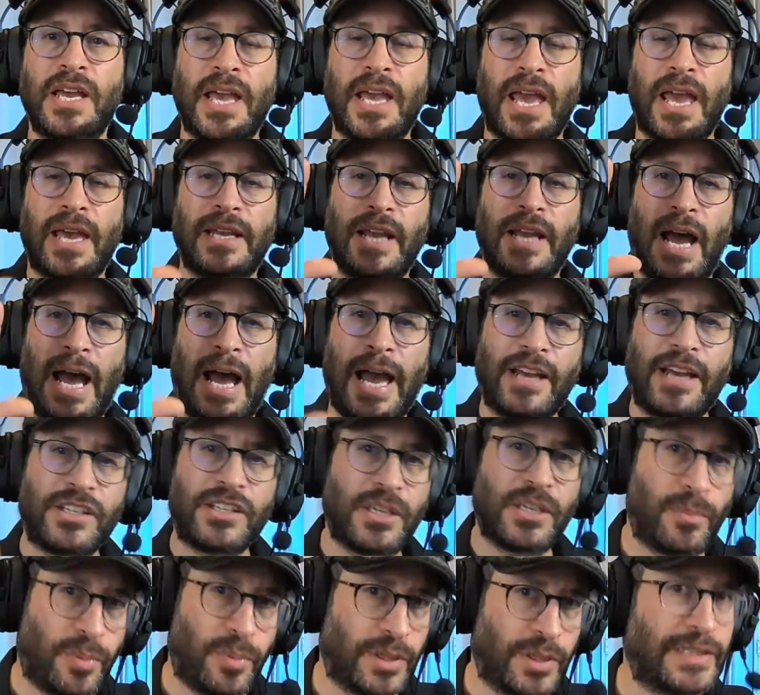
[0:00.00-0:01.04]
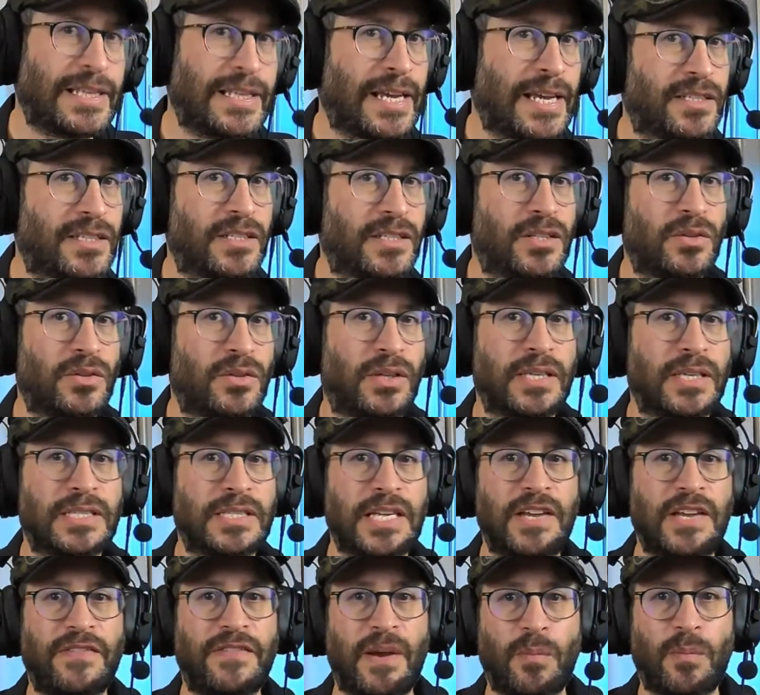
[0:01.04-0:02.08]
And I actually put that to-do list,
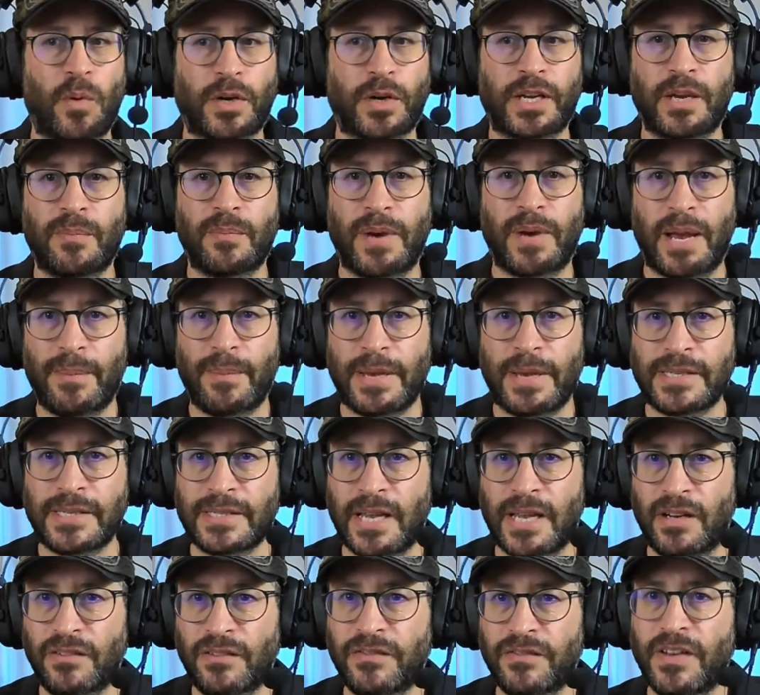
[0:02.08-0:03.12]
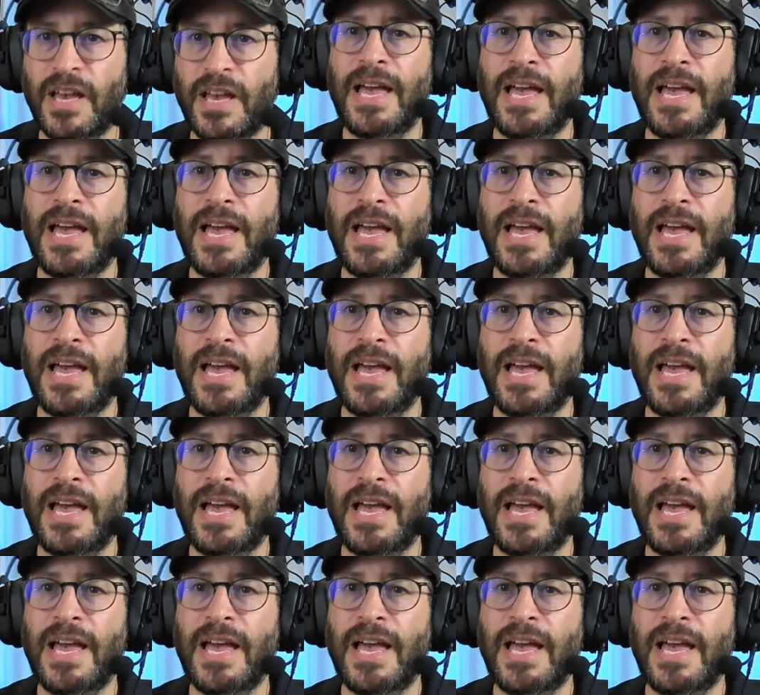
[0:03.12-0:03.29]
if I'm working by myself,